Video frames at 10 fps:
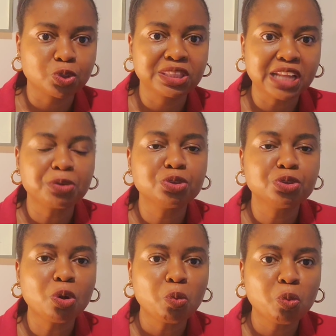So now you
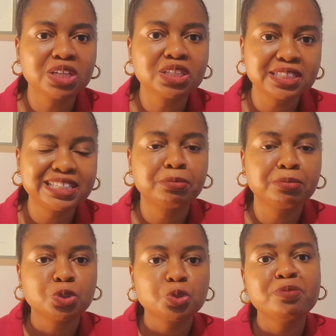don't want them
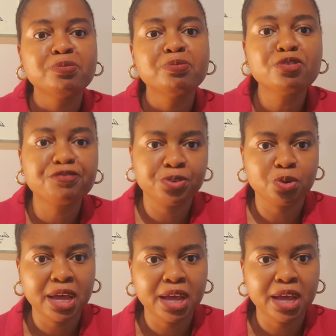to remove you.